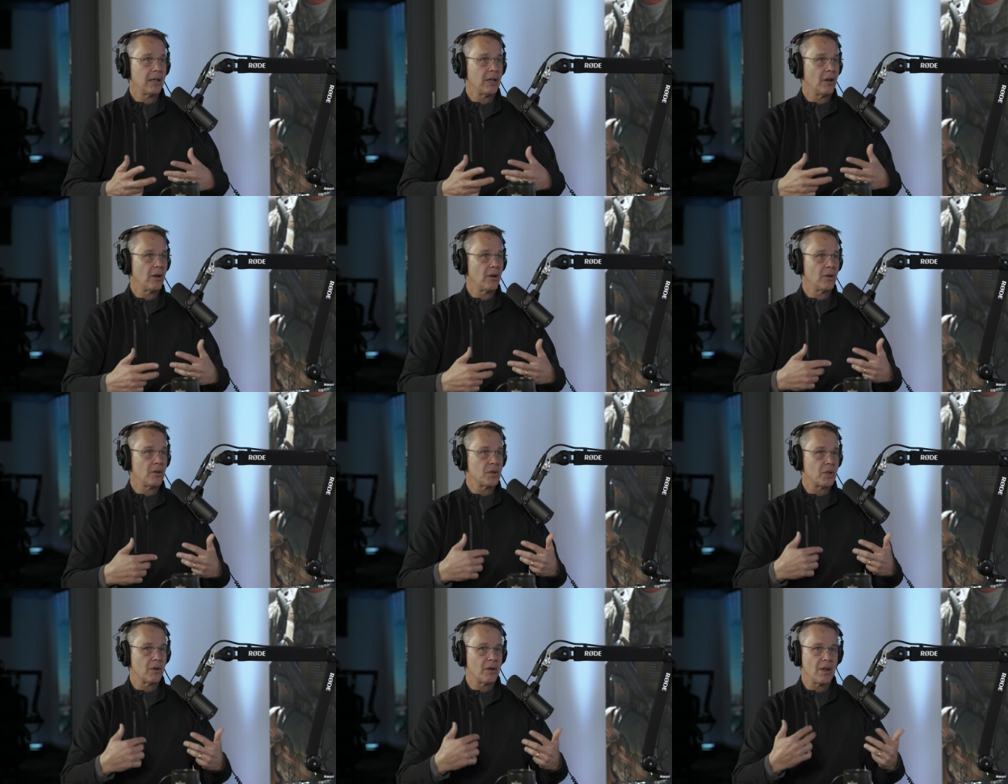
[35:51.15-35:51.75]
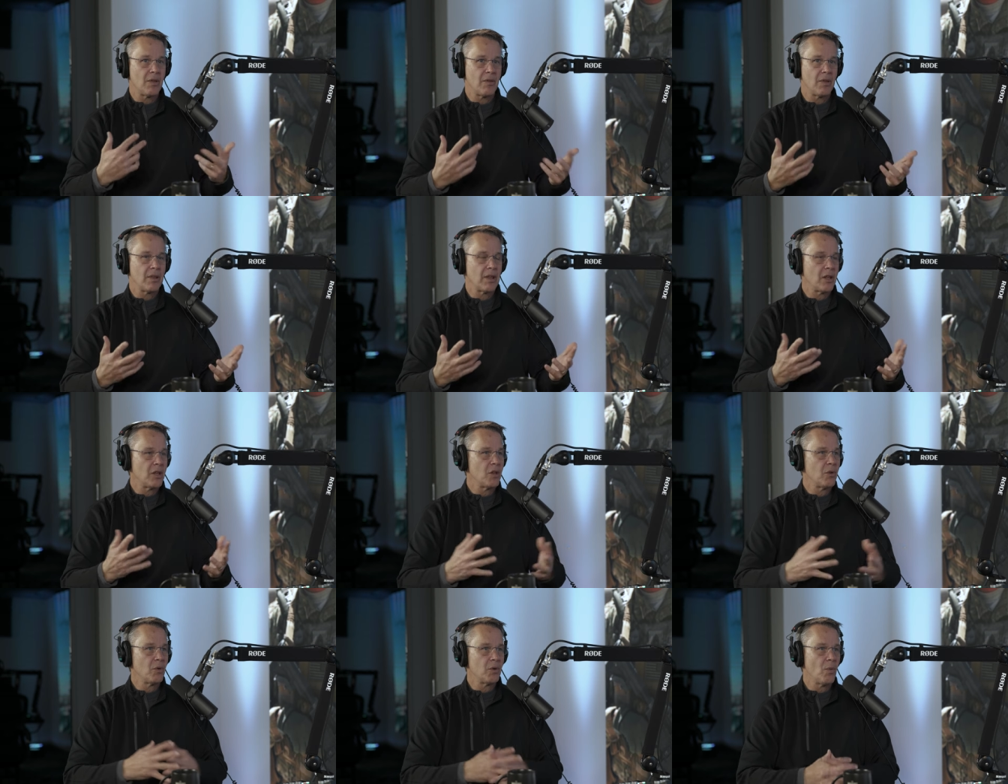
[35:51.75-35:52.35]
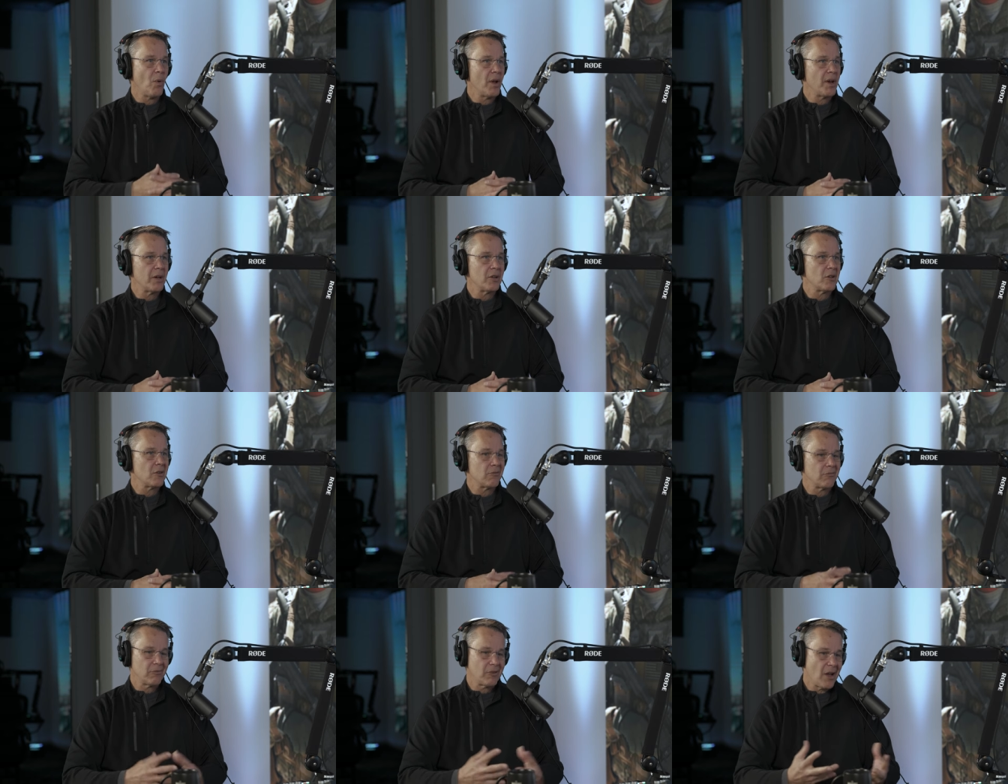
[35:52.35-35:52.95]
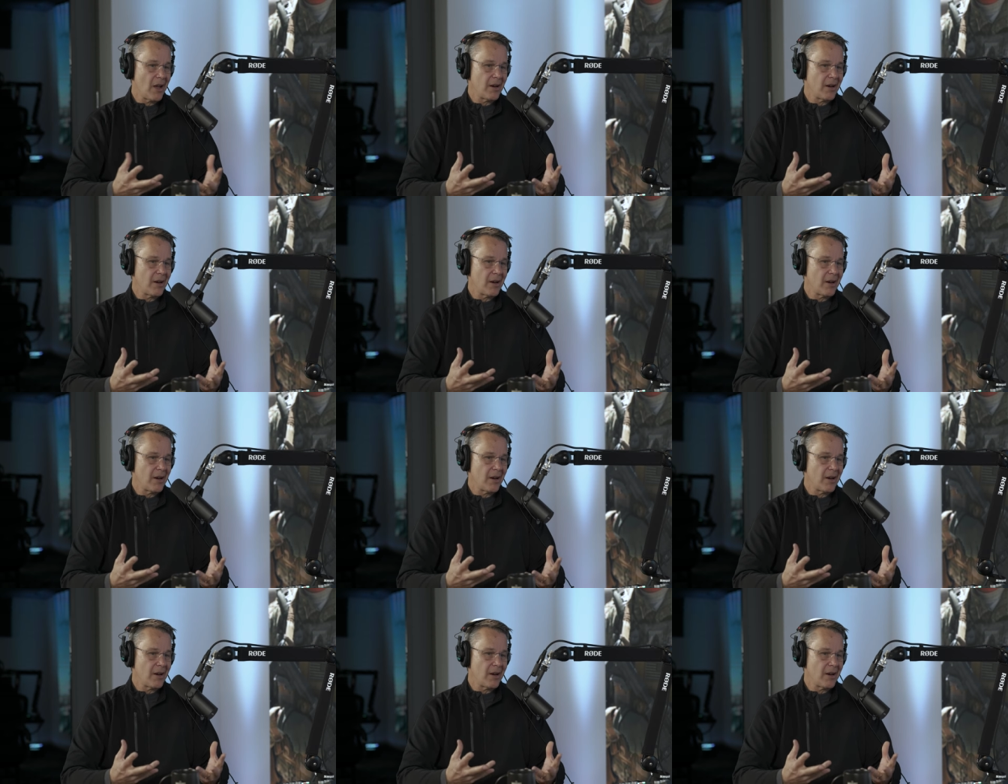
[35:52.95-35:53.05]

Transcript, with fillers: you know, is there anything that you would want to just